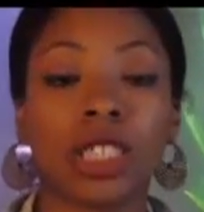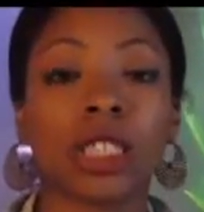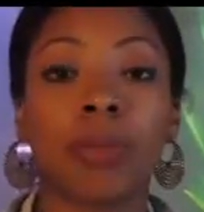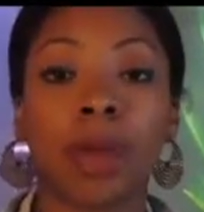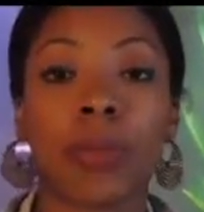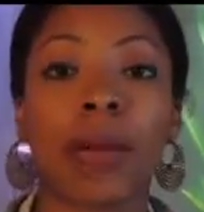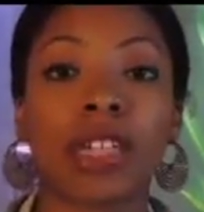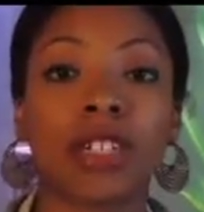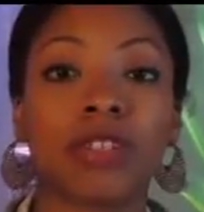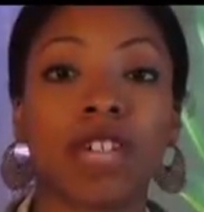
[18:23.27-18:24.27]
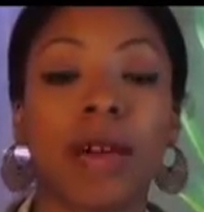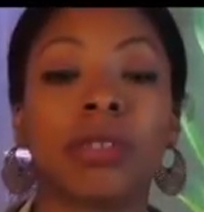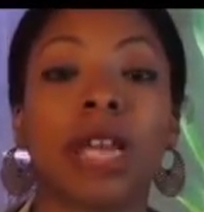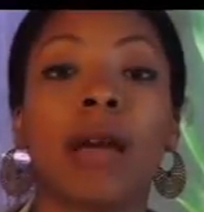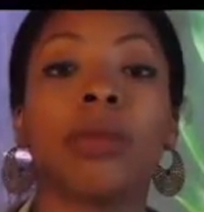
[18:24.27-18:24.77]
the brand ambassador of
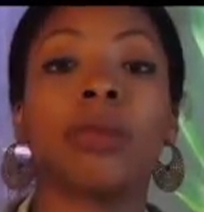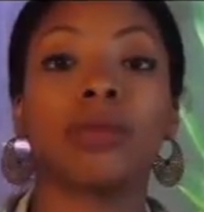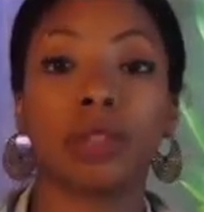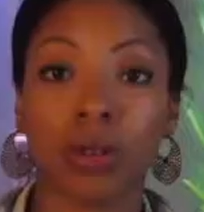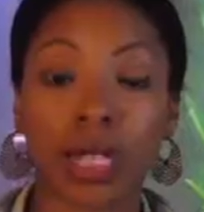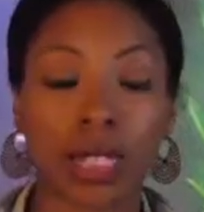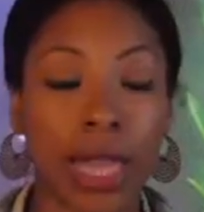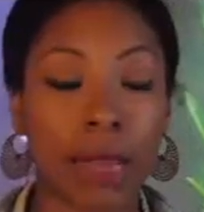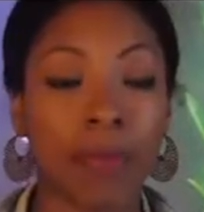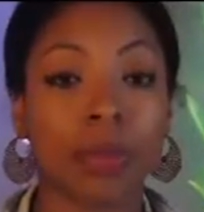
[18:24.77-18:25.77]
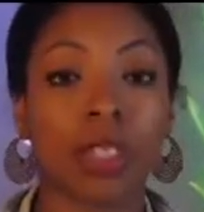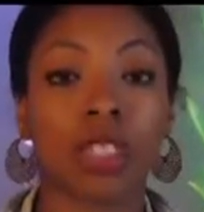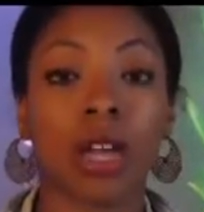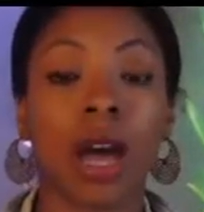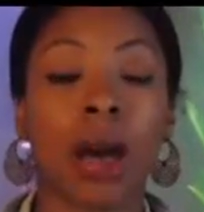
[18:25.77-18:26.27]
Topshop USA.
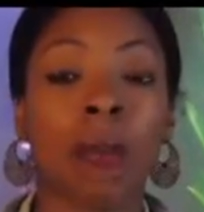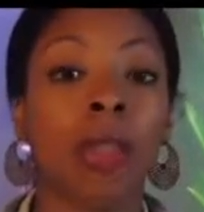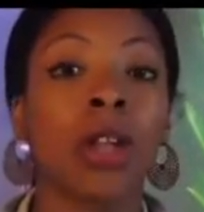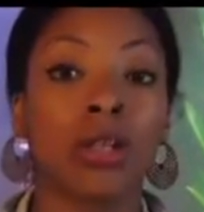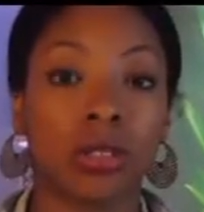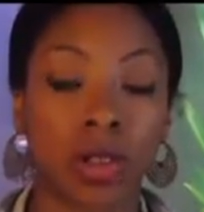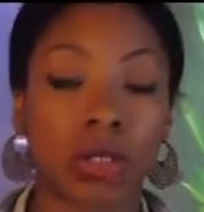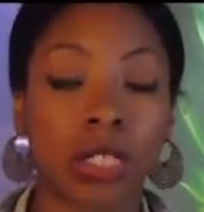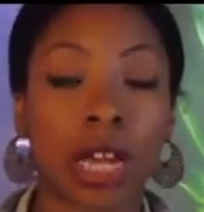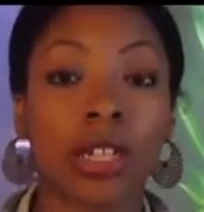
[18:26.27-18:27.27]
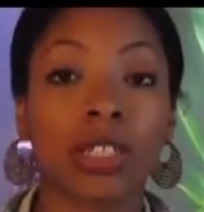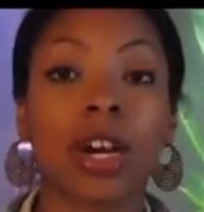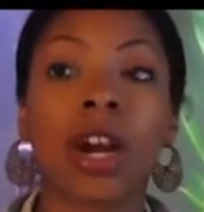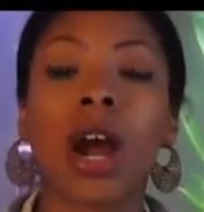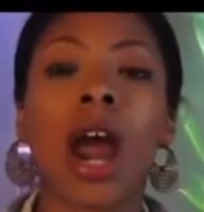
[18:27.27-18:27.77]
So shout out to her.